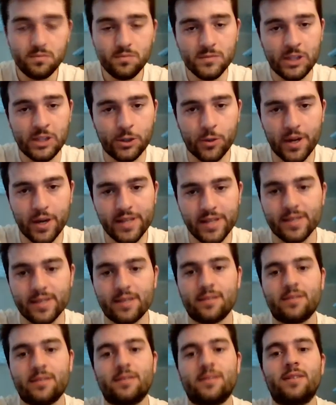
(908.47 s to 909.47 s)
crazy.
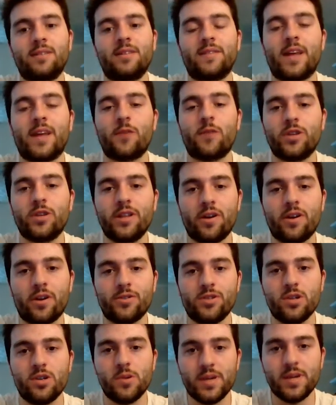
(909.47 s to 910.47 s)
They really are
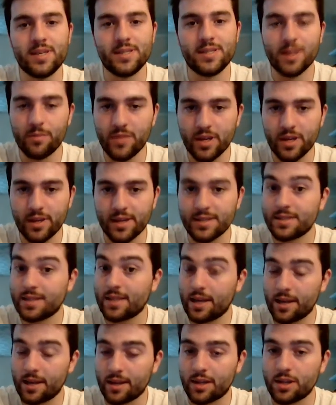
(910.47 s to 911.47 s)
doing something
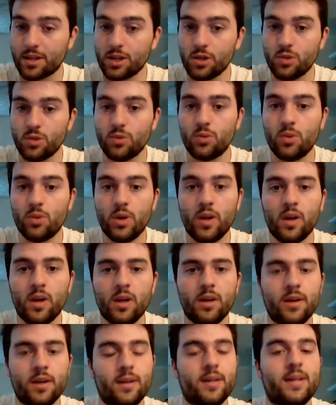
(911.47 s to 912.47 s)
exciting and new
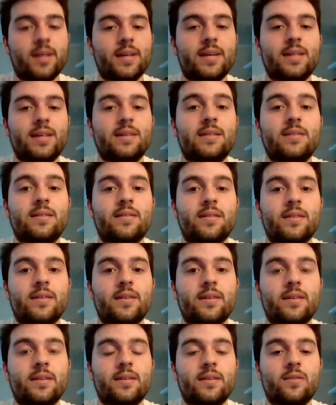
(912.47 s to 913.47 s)
in
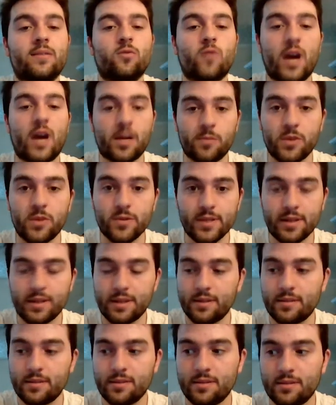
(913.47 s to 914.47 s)
rock music.
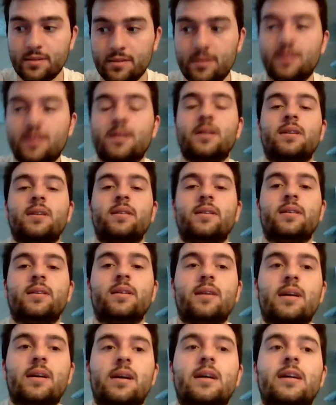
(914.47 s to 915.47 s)

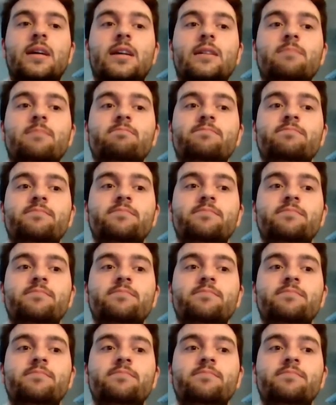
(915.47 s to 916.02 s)
And